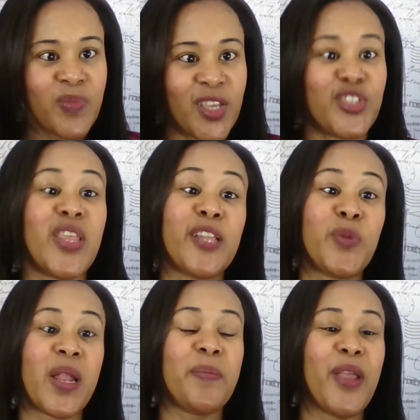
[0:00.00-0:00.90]
So that's what
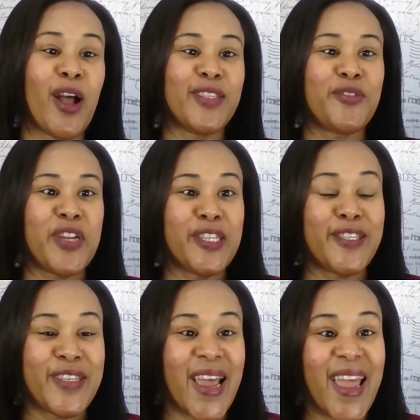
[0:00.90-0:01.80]
I'll be answering
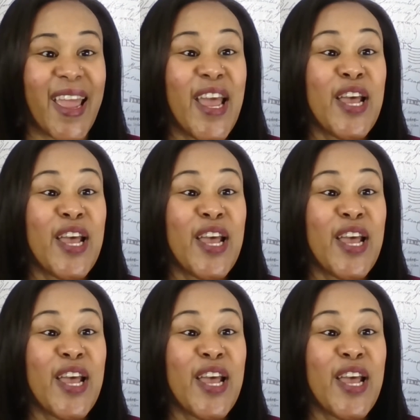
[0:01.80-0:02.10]
today.